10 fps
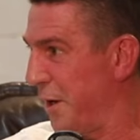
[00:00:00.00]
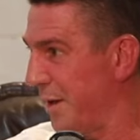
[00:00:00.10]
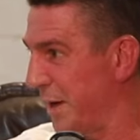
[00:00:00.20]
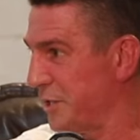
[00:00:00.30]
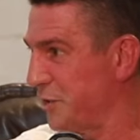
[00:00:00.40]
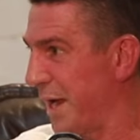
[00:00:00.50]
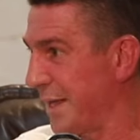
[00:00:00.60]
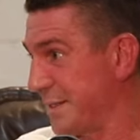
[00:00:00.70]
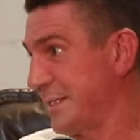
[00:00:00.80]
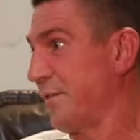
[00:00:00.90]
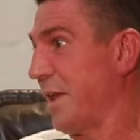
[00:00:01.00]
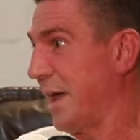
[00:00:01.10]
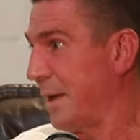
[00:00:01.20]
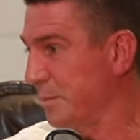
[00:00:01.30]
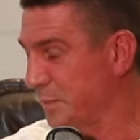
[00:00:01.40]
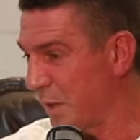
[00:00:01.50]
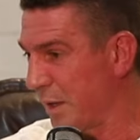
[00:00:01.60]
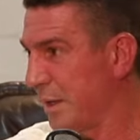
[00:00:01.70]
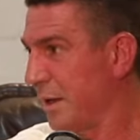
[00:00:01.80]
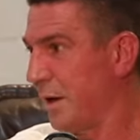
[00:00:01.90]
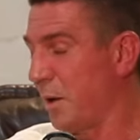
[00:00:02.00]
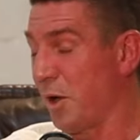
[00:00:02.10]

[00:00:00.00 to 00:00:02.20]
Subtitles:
night, I had training at 7 a.m. I